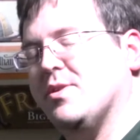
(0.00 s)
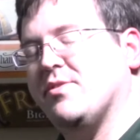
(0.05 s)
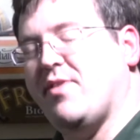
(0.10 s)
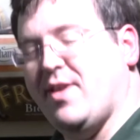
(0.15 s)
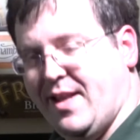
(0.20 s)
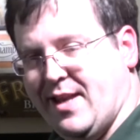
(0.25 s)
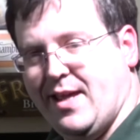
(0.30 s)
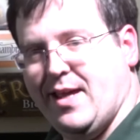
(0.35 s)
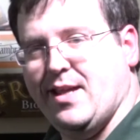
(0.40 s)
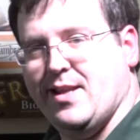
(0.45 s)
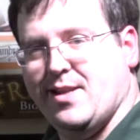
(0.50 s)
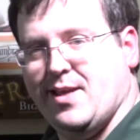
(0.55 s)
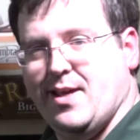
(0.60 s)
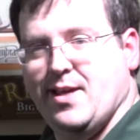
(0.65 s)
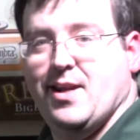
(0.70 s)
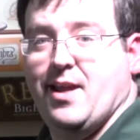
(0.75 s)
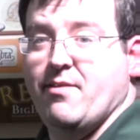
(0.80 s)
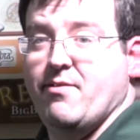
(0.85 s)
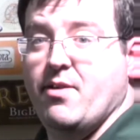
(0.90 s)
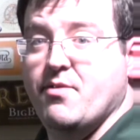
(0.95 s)
really neat,
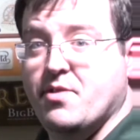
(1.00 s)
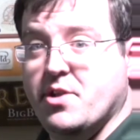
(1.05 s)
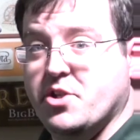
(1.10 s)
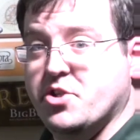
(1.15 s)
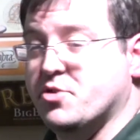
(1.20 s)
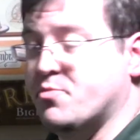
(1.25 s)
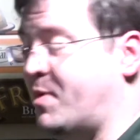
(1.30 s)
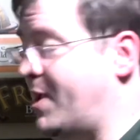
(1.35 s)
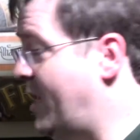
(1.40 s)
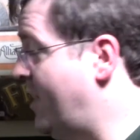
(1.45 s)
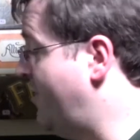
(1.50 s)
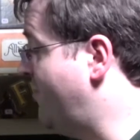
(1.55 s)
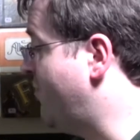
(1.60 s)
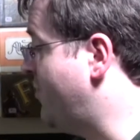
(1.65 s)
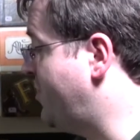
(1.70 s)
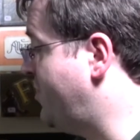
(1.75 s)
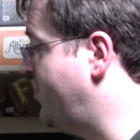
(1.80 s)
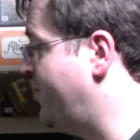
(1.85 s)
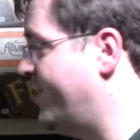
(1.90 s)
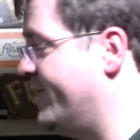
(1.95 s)
and I lived in Japan
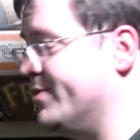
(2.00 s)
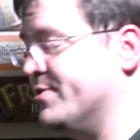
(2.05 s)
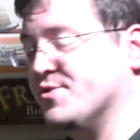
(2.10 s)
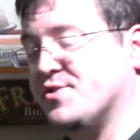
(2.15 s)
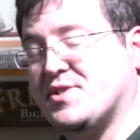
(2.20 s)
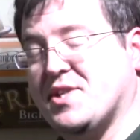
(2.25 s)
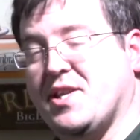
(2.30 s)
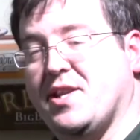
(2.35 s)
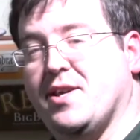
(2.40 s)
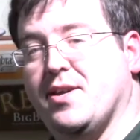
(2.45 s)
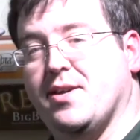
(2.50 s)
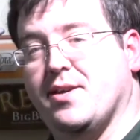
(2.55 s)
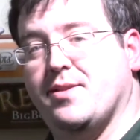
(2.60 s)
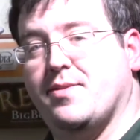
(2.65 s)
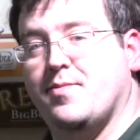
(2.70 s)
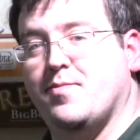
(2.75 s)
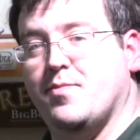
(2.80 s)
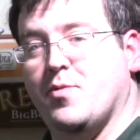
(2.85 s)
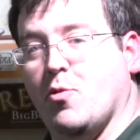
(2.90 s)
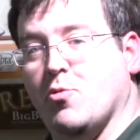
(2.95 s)
for 2 years in an
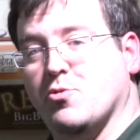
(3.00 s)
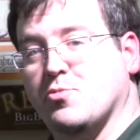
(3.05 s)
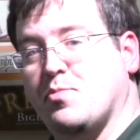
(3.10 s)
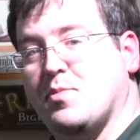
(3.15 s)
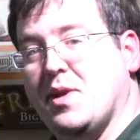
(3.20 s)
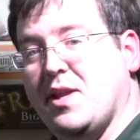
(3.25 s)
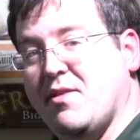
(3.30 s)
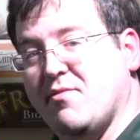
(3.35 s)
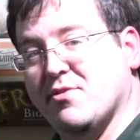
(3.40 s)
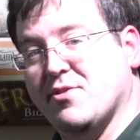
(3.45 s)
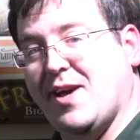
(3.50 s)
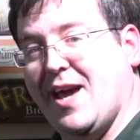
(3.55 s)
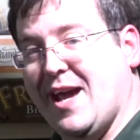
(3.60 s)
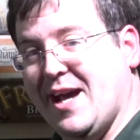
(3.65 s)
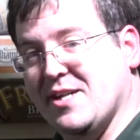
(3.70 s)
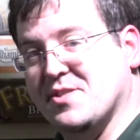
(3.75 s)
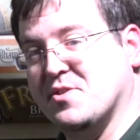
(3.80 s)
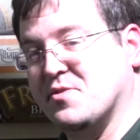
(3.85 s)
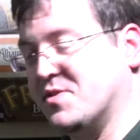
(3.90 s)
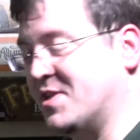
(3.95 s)
old medieval
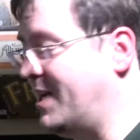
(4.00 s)
castle